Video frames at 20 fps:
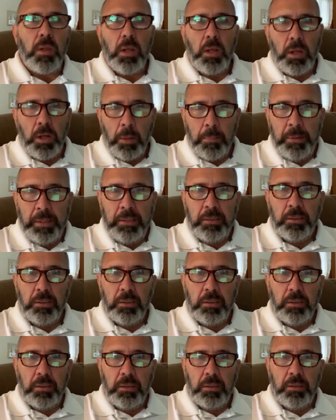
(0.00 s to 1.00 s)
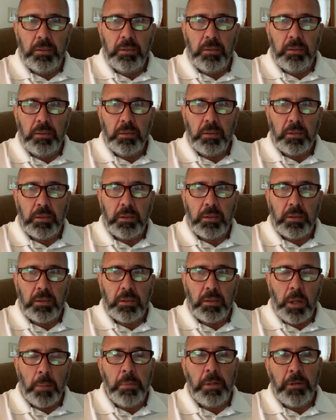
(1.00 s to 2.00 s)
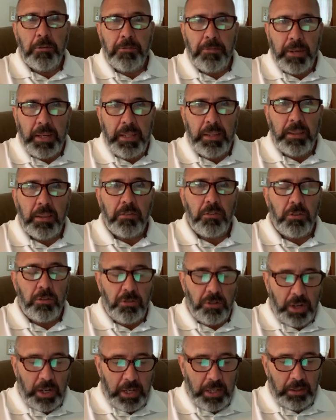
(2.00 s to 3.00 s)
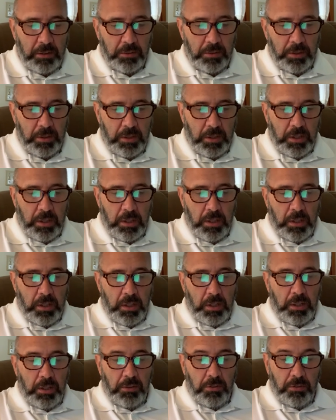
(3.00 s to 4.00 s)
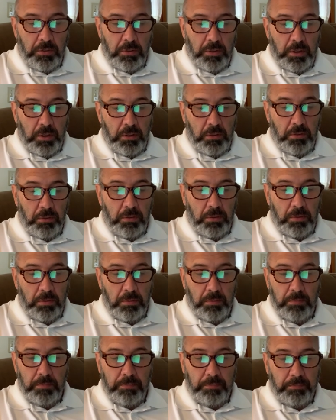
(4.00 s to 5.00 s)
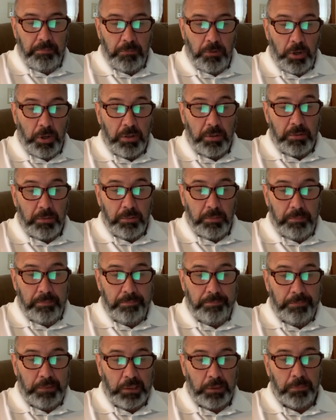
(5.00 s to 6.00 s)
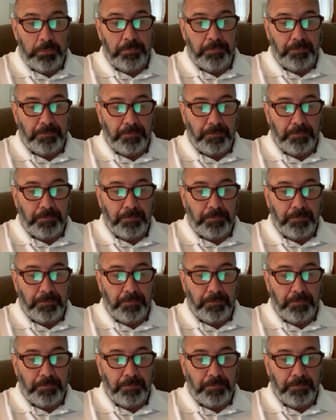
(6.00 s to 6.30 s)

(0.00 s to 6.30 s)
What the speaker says: coming to faith as a child is critical. So